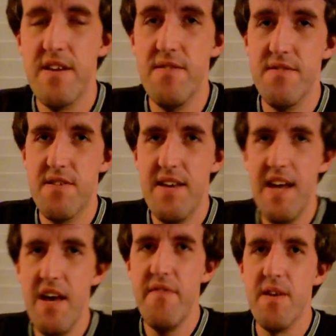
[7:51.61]
You can't
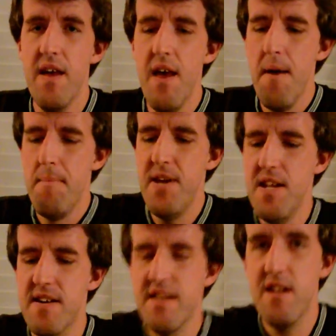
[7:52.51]
have it
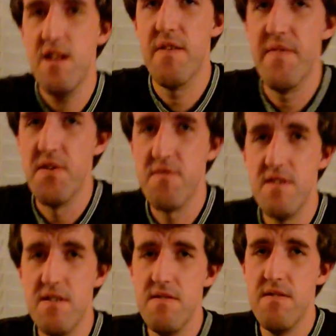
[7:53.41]
pinned on any of the
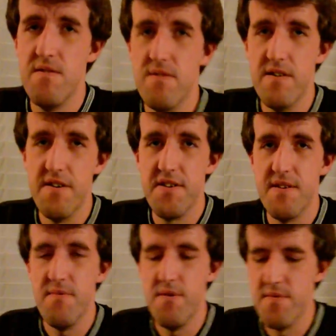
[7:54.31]
Velcro or else
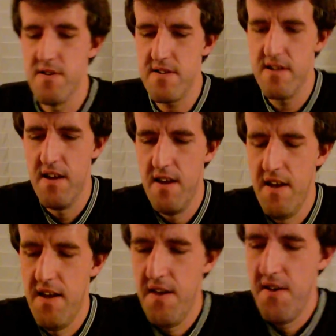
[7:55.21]
it won't work.
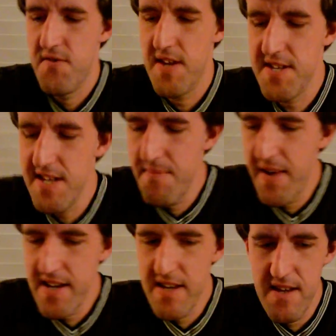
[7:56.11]
So I slid it
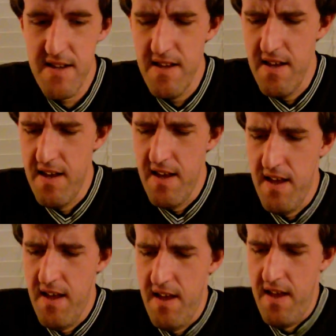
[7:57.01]
back in
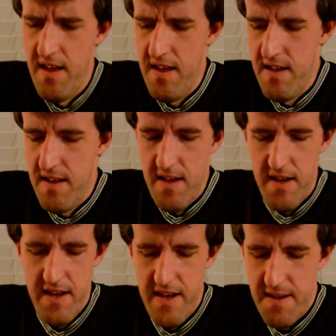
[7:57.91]

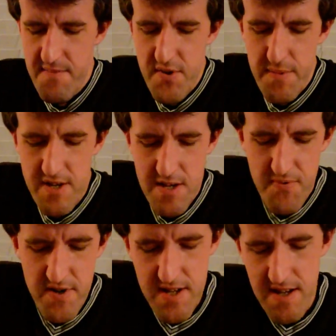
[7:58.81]
and I'm just
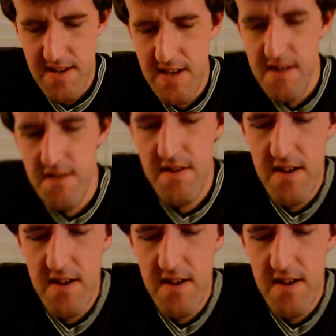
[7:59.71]
pushing it down.